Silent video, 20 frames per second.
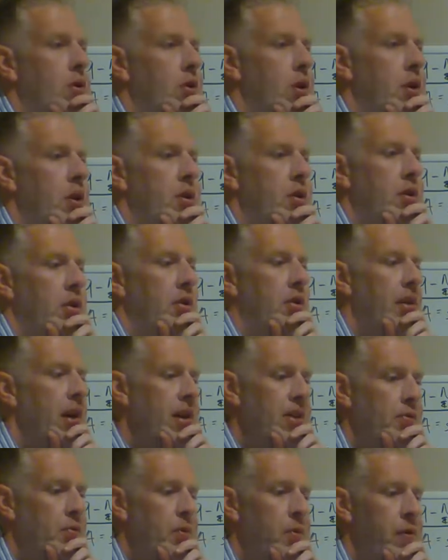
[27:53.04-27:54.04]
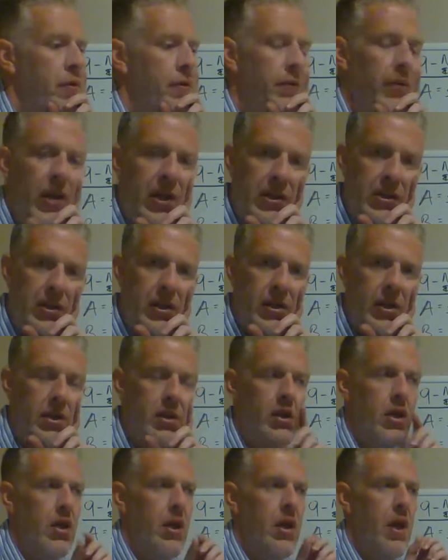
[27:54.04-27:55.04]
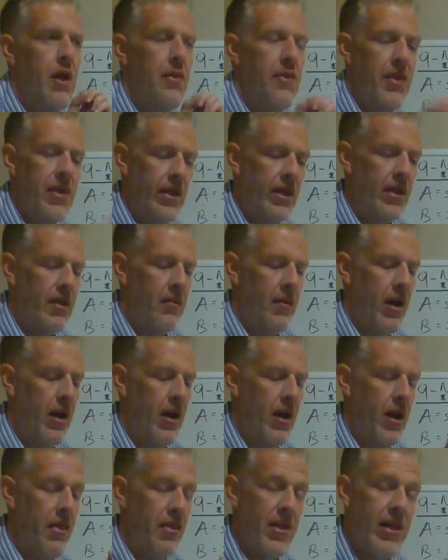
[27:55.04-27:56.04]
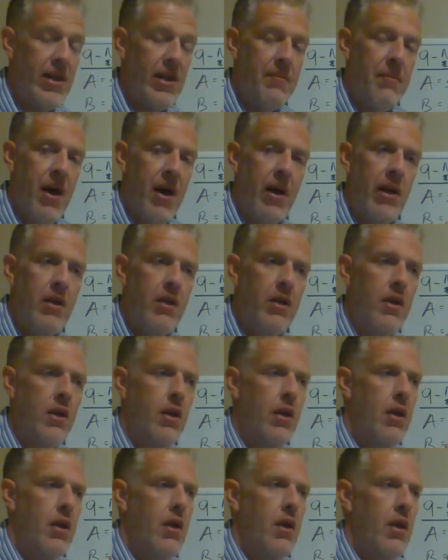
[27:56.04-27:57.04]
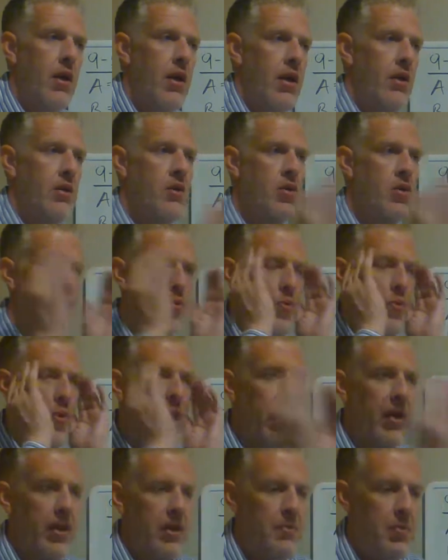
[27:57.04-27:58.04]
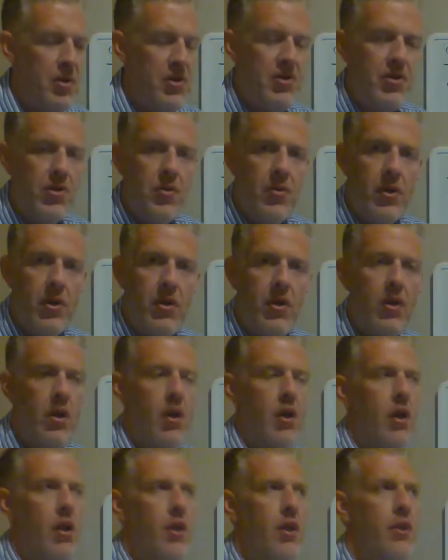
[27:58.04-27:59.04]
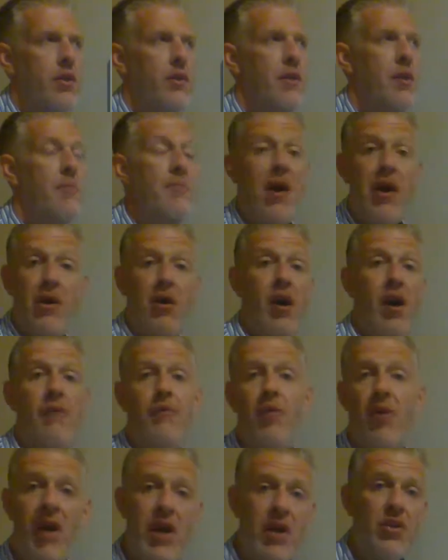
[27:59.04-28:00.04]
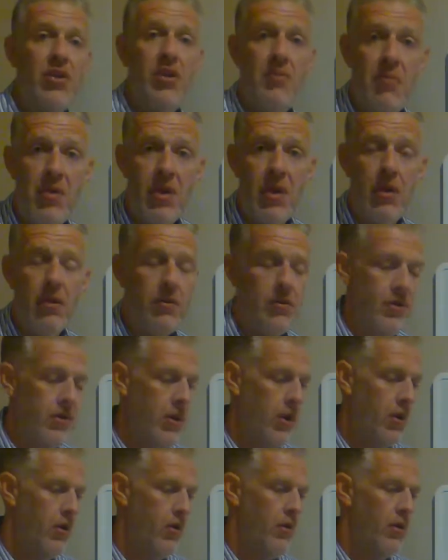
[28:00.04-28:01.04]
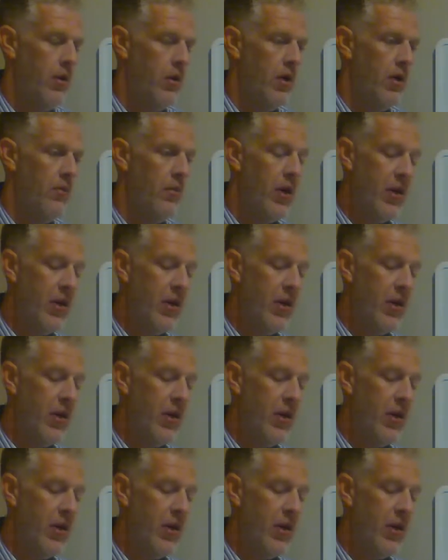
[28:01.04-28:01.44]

the, the less we reflect on it and thinking about and think about it and directly pursue it the better off we'll actually be so uh,